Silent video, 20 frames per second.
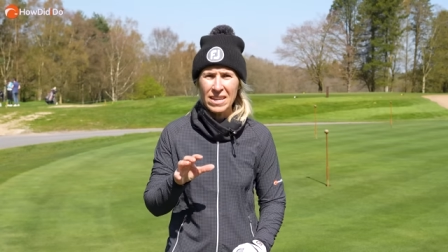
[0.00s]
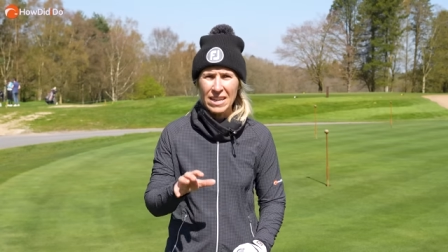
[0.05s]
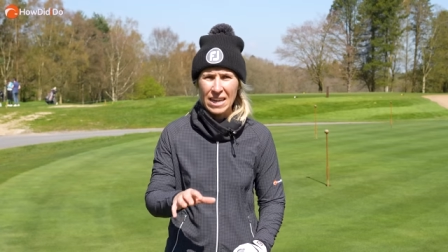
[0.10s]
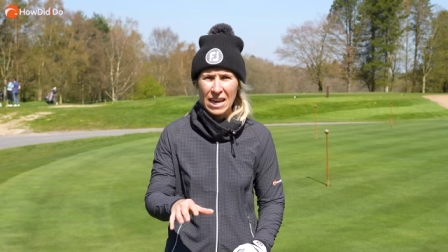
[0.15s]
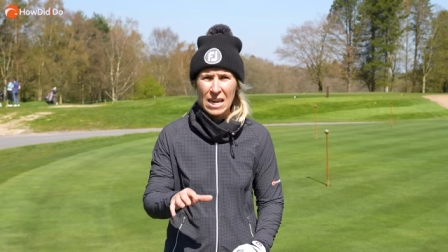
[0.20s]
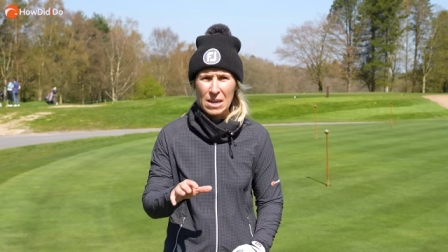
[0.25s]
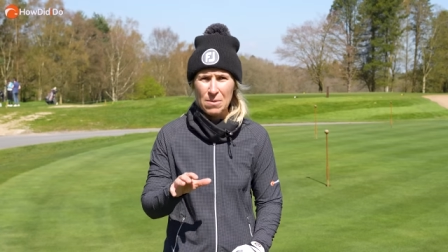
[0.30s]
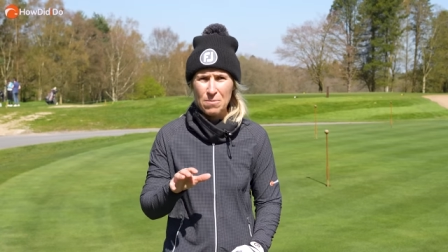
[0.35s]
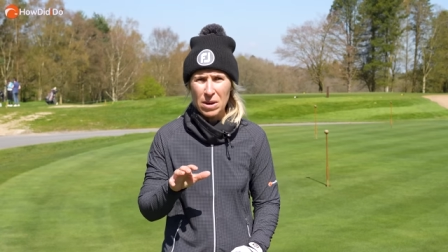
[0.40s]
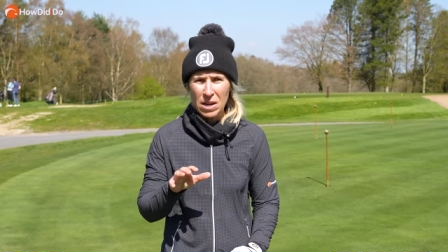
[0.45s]
a
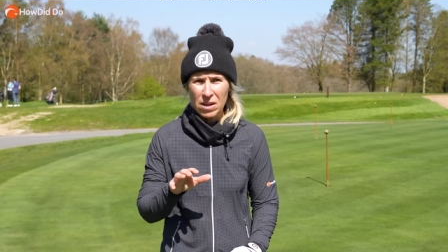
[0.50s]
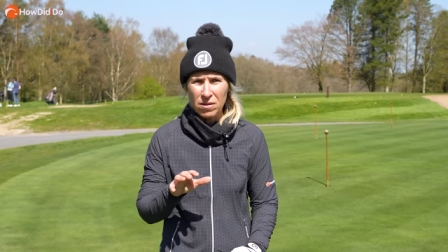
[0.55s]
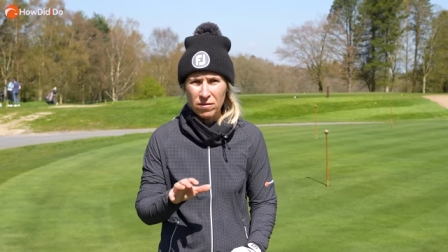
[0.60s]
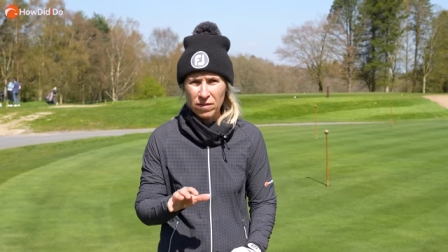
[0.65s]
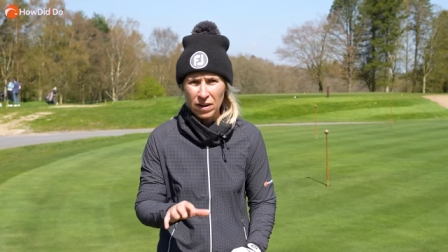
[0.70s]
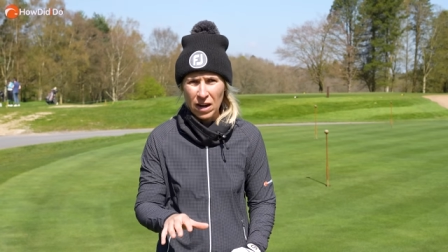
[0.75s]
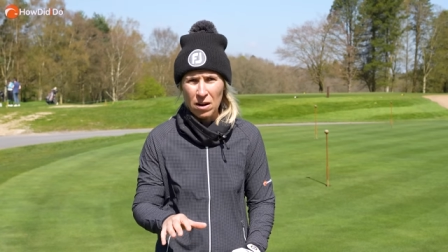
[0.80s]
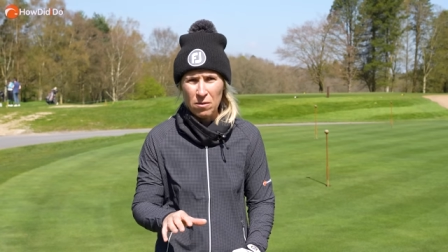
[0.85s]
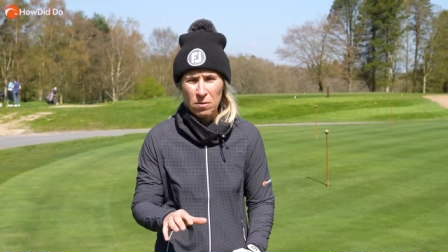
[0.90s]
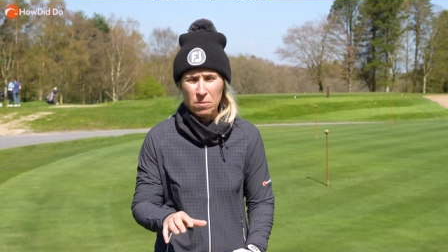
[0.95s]
game
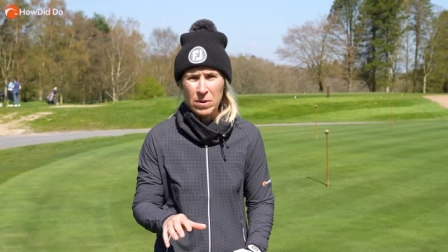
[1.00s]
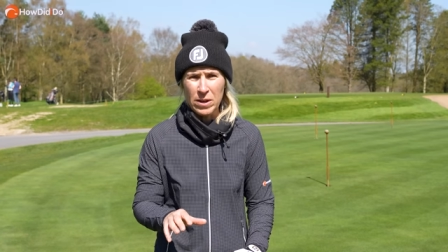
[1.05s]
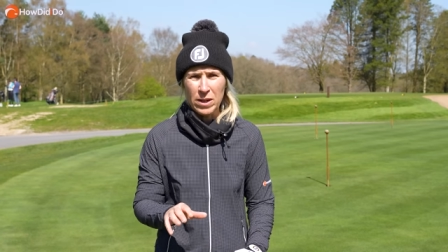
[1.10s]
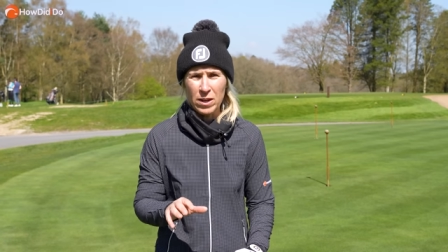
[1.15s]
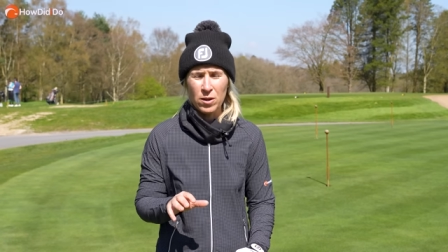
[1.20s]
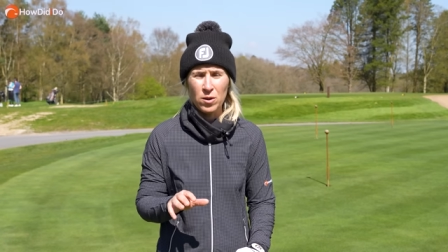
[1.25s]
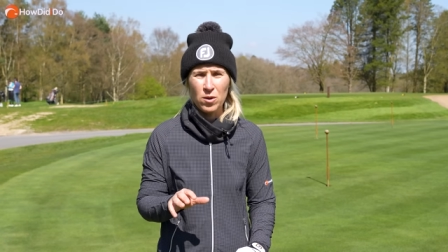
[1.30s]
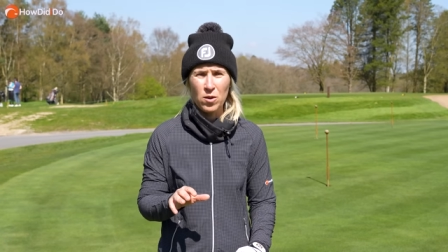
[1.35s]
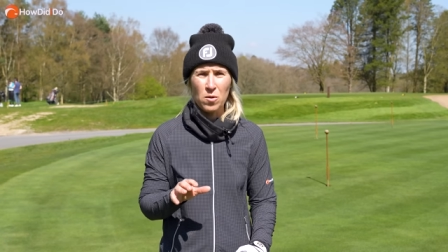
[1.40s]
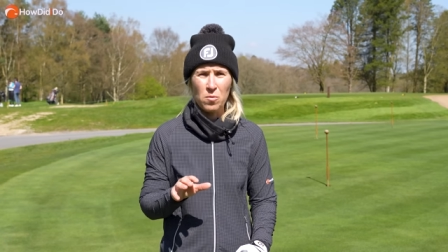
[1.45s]
environment
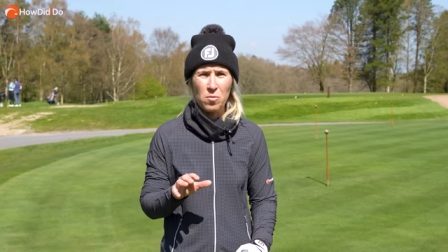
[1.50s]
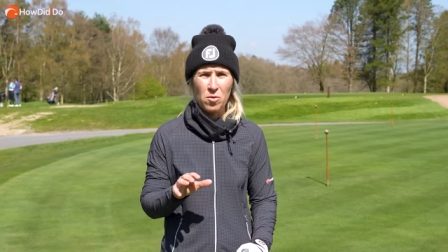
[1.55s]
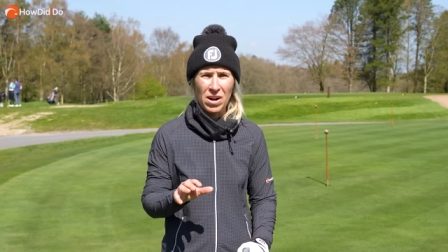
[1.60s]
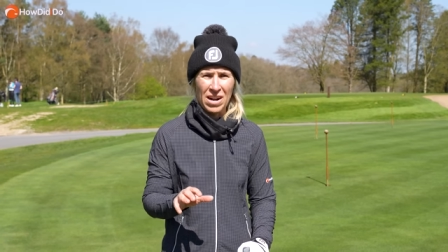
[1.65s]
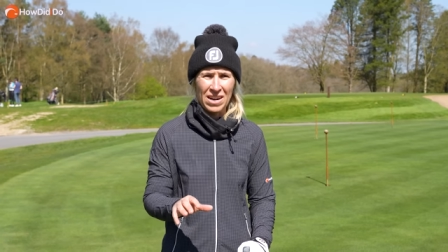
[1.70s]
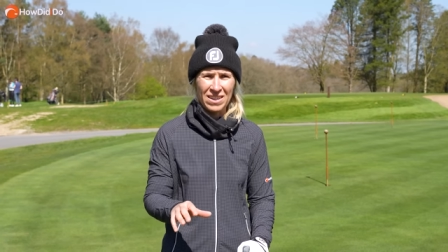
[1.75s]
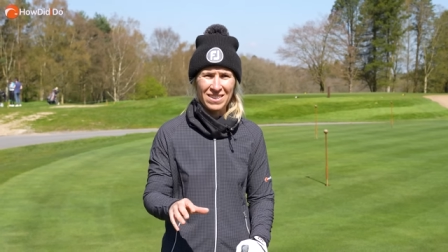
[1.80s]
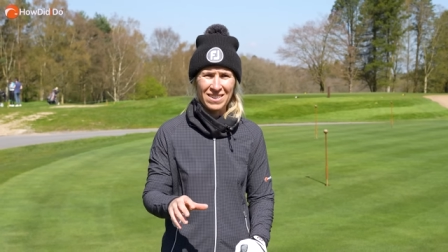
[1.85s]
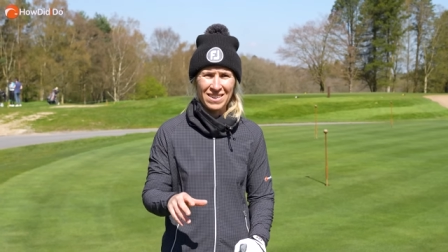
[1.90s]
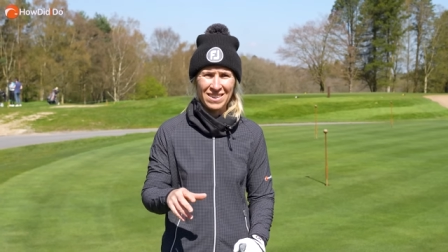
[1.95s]
in your
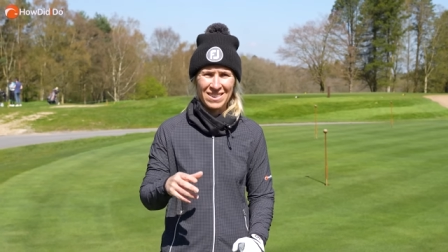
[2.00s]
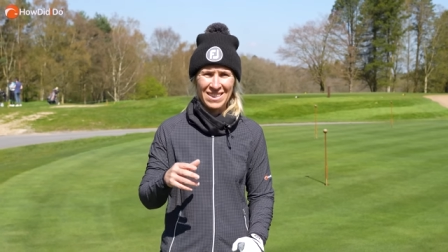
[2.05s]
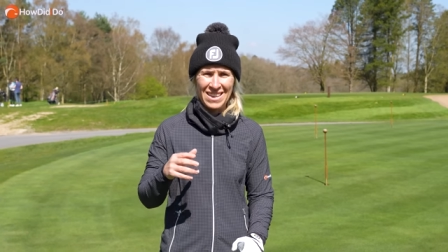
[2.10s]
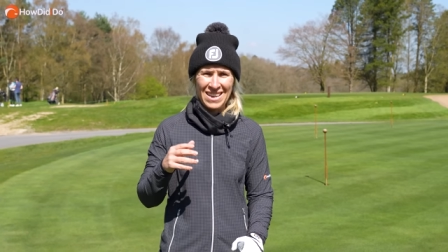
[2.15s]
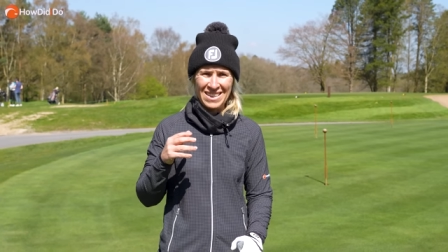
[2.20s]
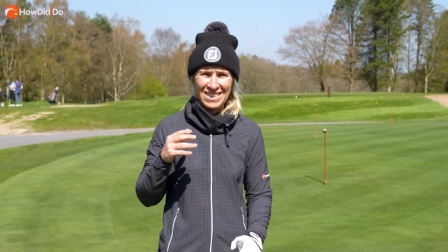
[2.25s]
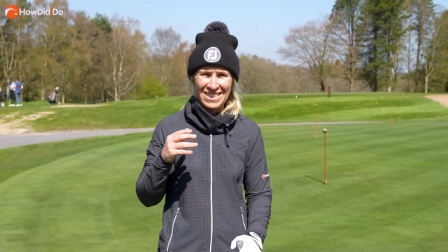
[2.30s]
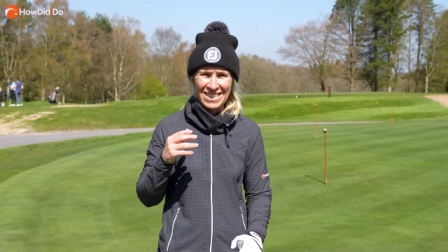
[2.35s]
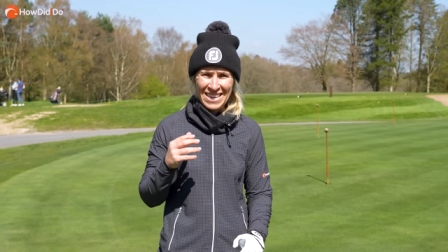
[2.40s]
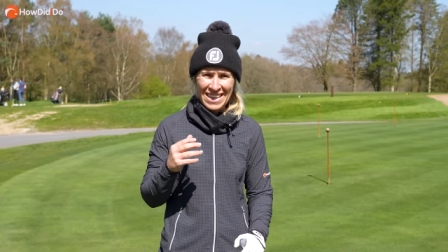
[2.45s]
practice
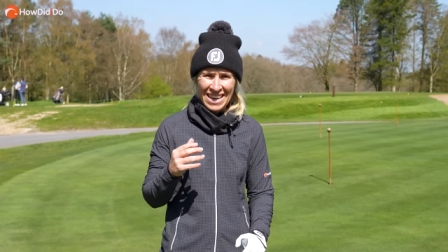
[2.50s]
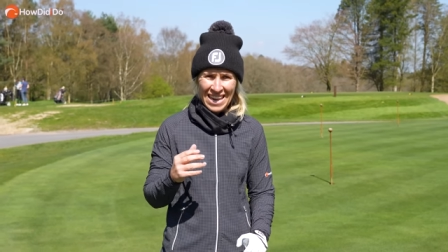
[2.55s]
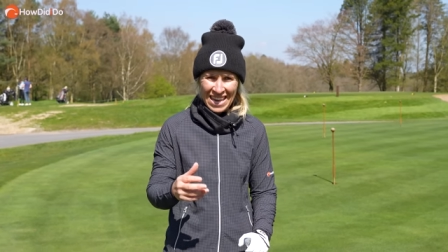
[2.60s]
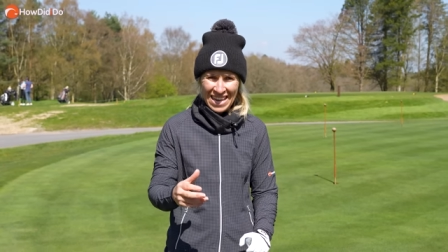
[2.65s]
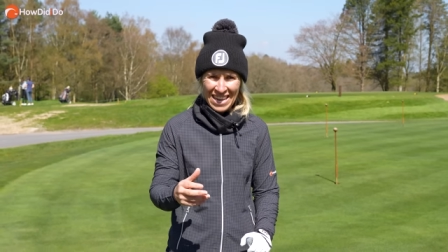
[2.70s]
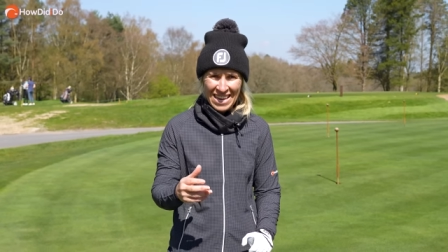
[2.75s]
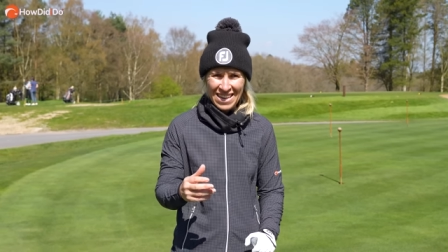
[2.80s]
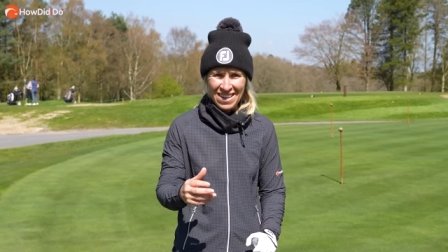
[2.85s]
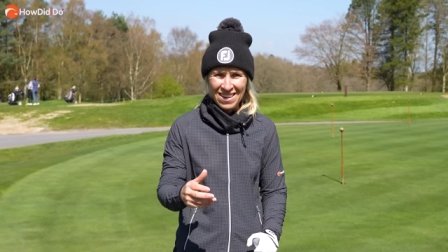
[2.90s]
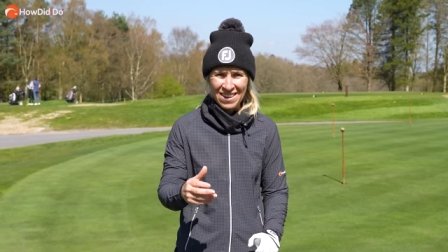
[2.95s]
is
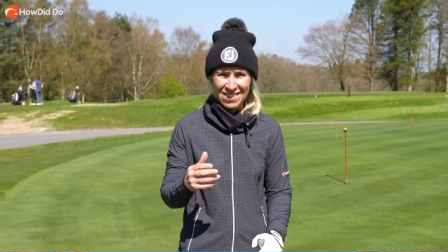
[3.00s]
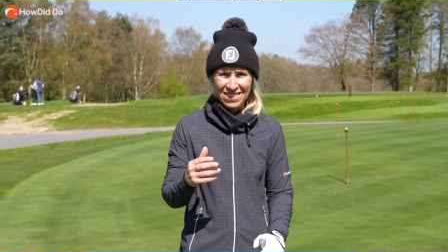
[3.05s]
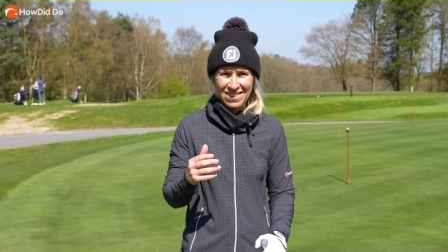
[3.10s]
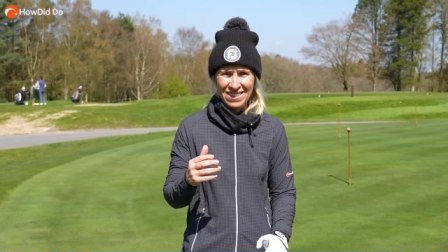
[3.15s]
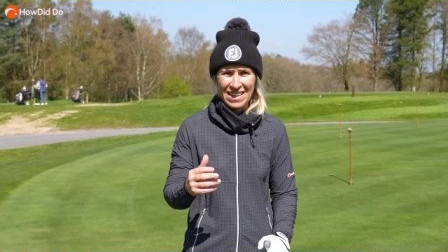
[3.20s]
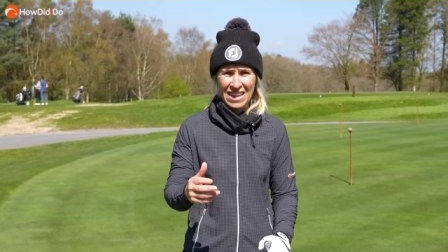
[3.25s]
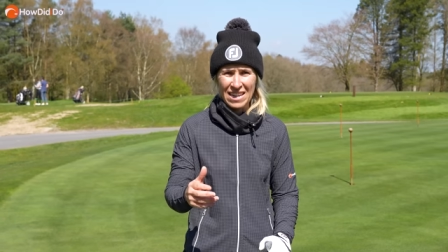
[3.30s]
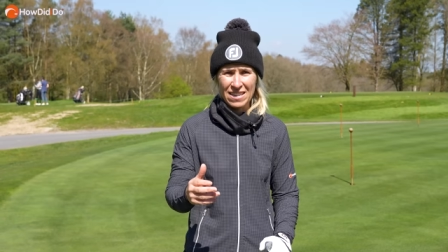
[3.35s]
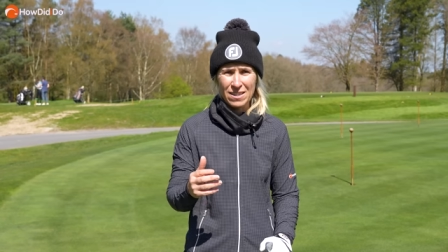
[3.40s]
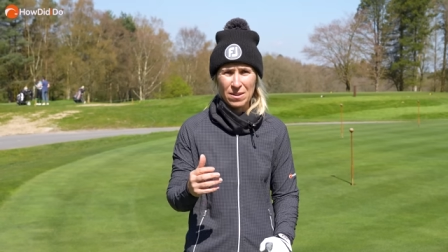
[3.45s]
key
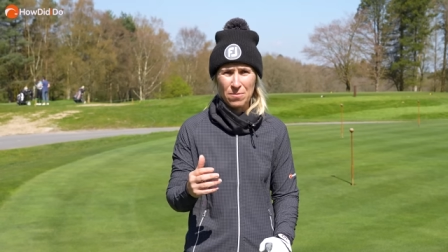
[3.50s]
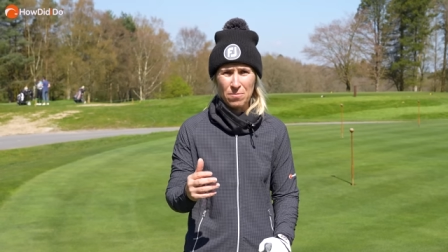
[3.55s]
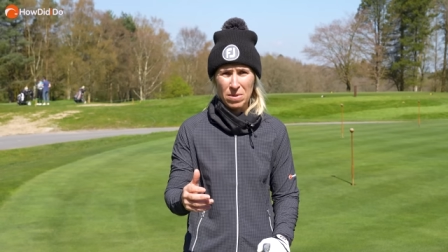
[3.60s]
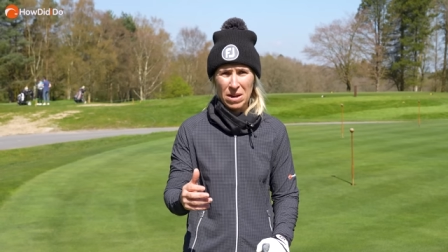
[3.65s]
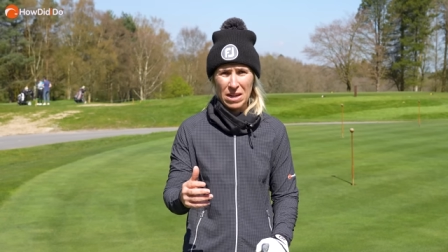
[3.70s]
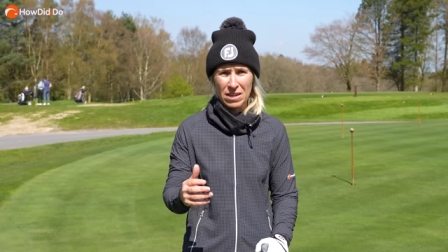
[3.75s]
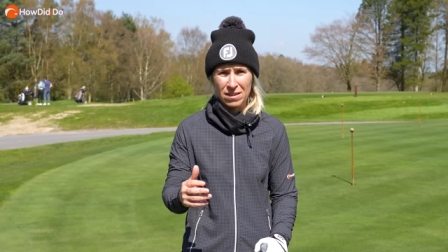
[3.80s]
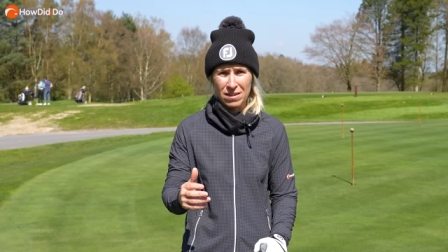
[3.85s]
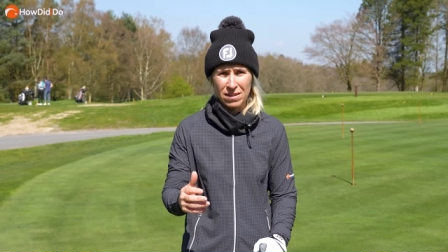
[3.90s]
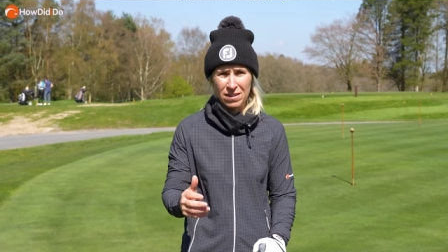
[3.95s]
to getting
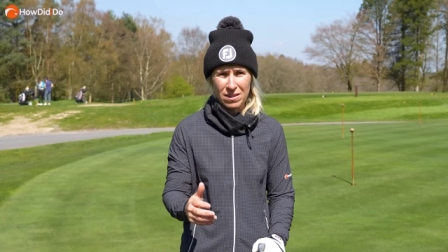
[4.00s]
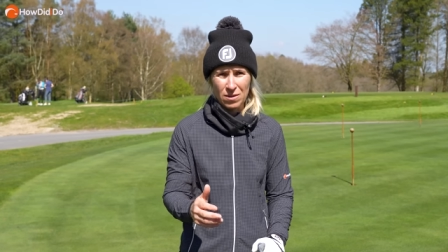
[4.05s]
better.